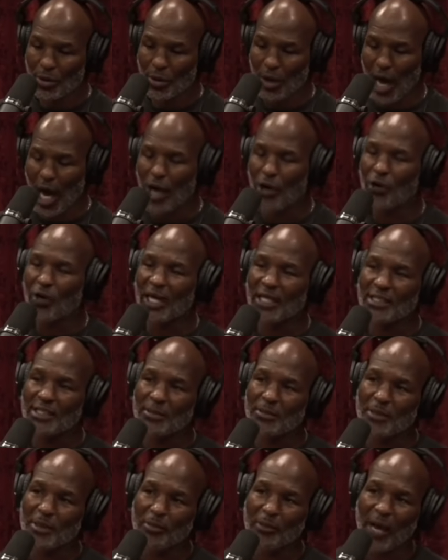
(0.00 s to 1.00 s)
I look at
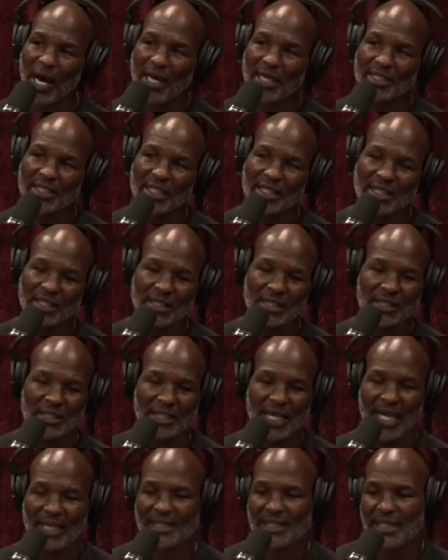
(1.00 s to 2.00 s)
some of the politicians
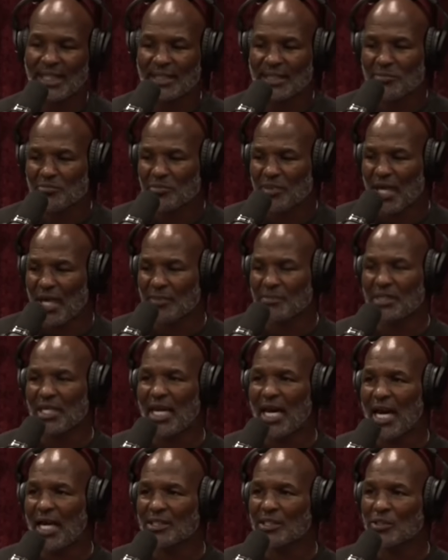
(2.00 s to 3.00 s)
and I say sometimes
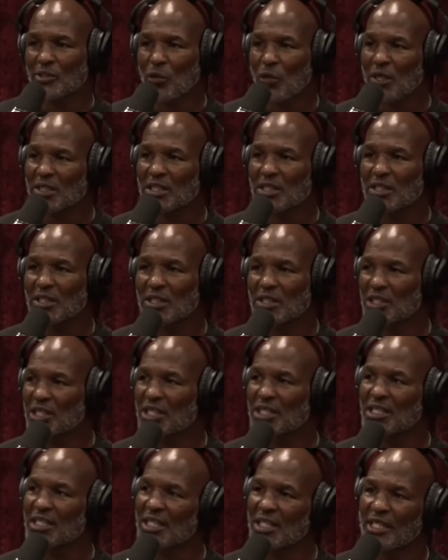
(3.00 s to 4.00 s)
they ask the questions
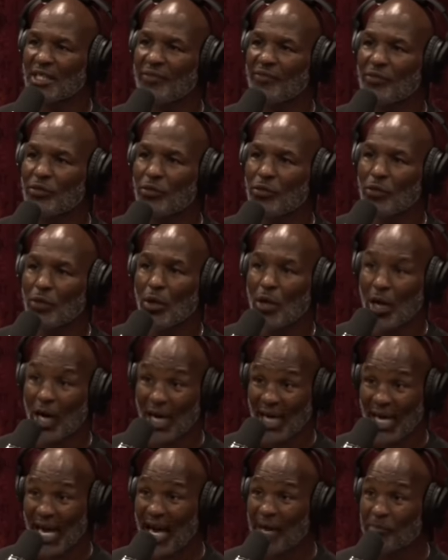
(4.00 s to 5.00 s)
just to give you
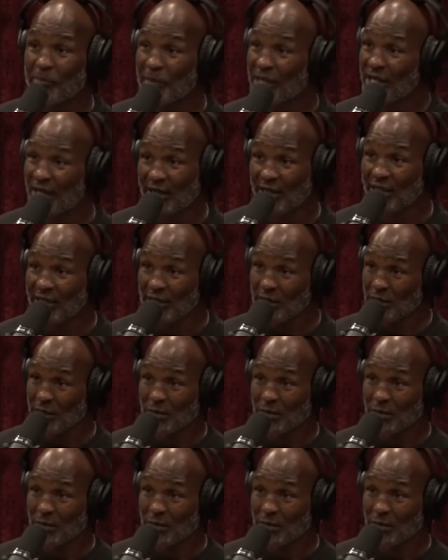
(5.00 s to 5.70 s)
a lot but nothing.